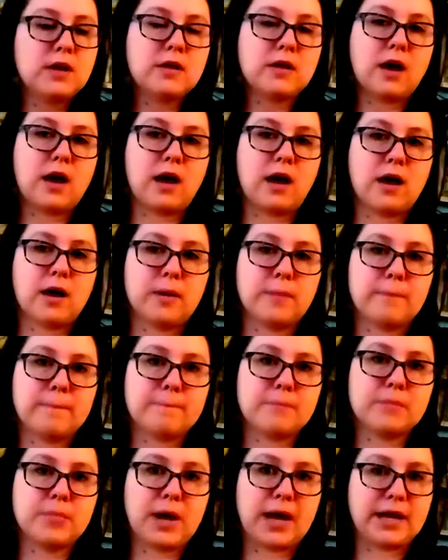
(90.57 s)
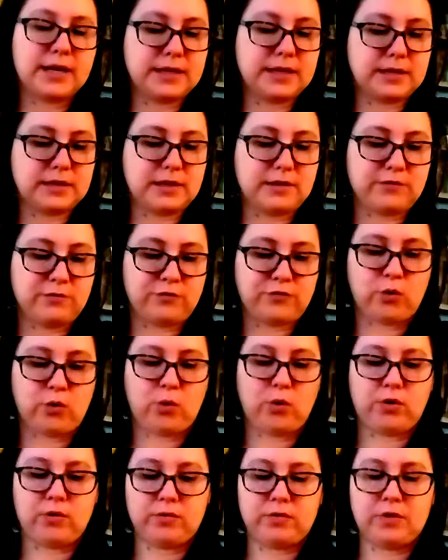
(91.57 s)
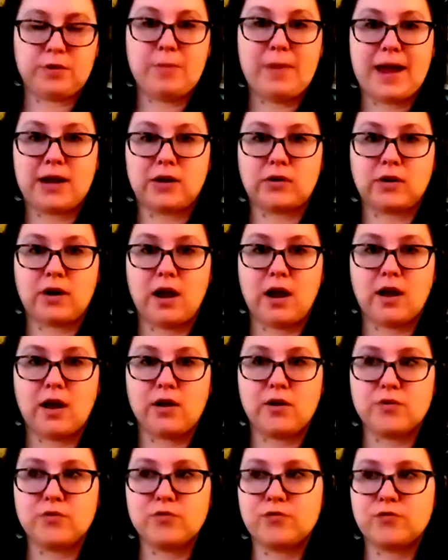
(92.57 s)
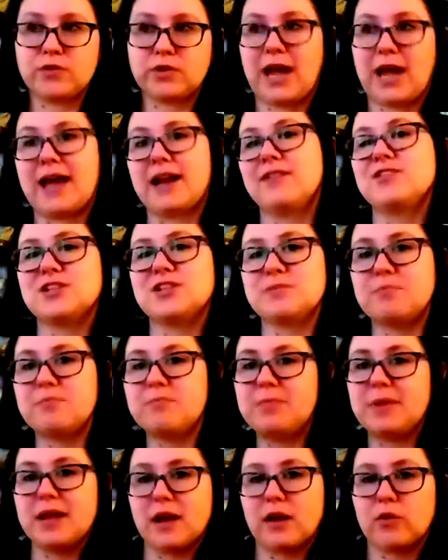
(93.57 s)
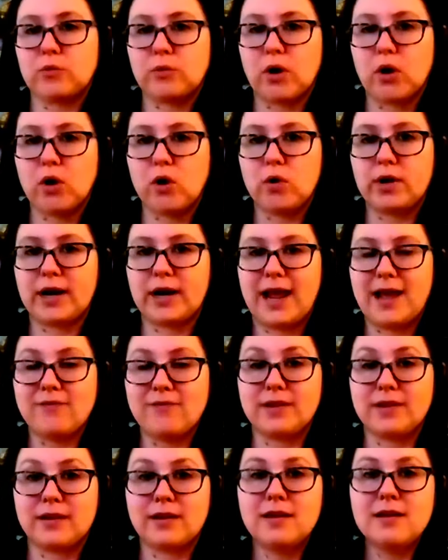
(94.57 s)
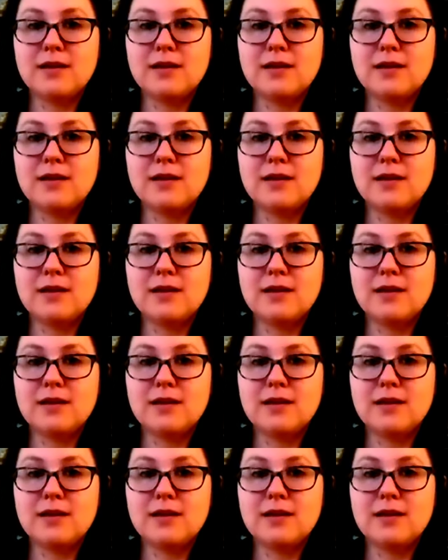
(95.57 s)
But for the matter of kind of just being on the road and having